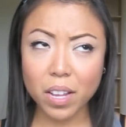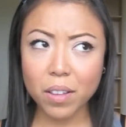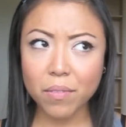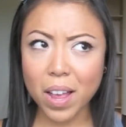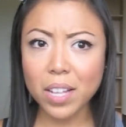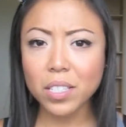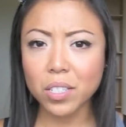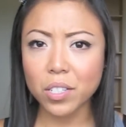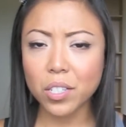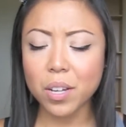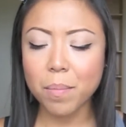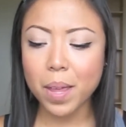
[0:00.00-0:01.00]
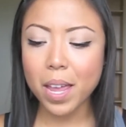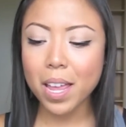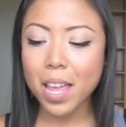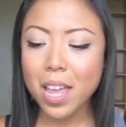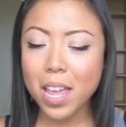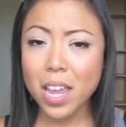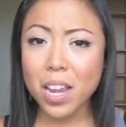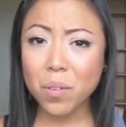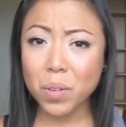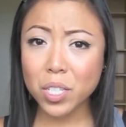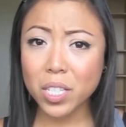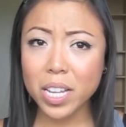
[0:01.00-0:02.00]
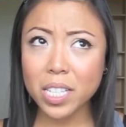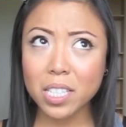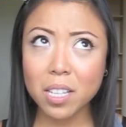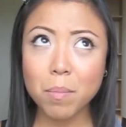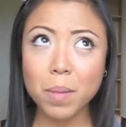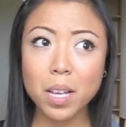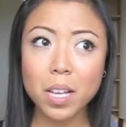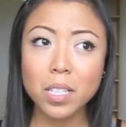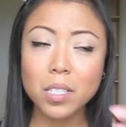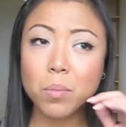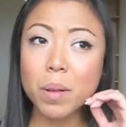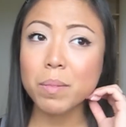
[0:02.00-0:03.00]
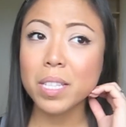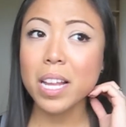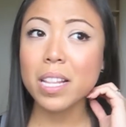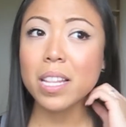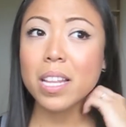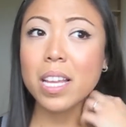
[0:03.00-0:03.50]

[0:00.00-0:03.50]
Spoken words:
faster shipping, in which Sigma's website,